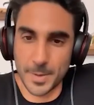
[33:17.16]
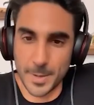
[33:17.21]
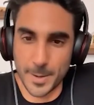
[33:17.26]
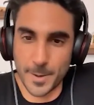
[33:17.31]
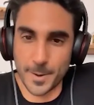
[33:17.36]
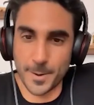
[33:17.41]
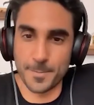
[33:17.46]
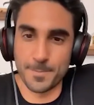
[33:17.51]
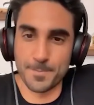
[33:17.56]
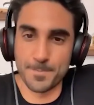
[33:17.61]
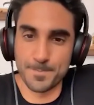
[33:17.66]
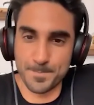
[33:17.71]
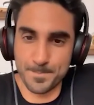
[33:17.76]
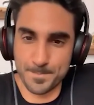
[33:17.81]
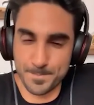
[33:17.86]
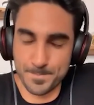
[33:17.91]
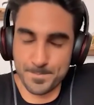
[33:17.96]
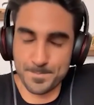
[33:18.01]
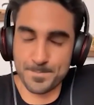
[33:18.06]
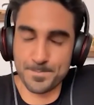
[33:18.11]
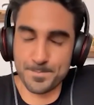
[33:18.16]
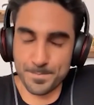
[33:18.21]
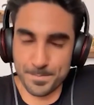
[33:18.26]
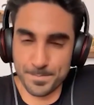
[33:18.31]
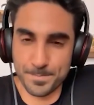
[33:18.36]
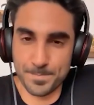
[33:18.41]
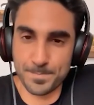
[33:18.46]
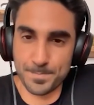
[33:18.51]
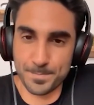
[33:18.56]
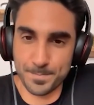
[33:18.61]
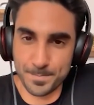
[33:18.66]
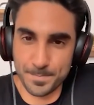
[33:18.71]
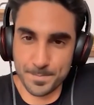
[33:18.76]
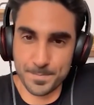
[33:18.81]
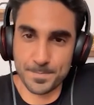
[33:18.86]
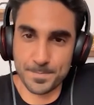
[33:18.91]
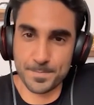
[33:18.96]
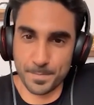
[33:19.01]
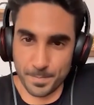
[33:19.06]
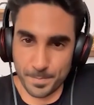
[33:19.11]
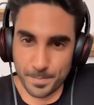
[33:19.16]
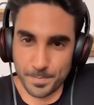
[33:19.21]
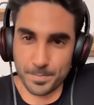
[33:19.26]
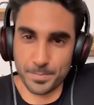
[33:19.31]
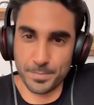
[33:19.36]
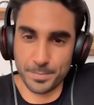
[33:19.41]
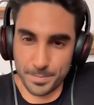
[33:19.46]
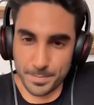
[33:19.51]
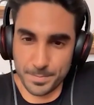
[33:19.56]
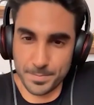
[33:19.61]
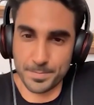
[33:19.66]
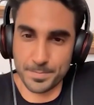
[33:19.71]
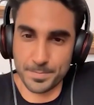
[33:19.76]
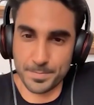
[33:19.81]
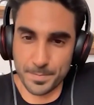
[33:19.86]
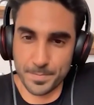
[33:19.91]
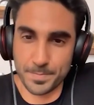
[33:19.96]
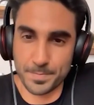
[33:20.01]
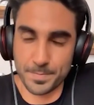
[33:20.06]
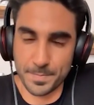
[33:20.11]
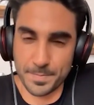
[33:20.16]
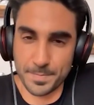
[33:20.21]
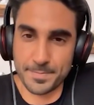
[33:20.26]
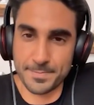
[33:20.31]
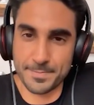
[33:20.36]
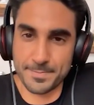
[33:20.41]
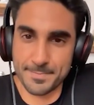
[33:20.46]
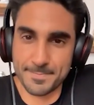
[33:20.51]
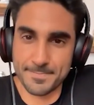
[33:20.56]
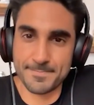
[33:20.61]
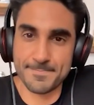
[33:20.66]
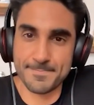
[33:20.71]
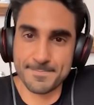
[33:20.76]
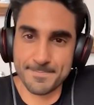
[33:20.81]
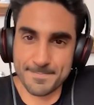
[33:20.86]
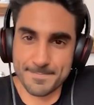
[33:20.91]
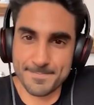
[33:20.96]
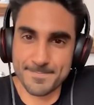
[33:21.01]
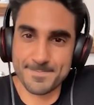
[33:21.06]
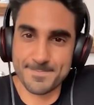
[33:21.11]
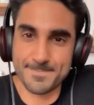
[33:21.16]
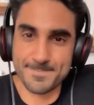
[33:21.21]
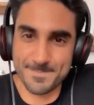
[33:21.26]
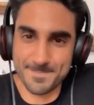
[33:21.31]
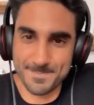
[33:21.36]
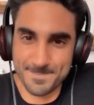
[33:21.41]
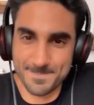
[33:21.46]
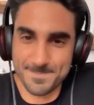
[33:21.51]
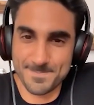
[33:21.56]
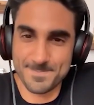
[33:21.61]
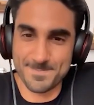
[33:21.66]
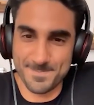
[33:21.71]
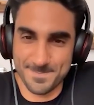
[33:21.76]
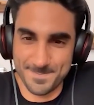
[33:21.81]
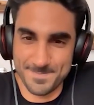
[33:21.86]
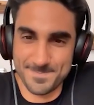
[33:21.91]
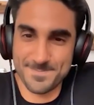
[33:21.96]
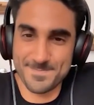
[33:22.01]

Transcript: The person shown says nothing.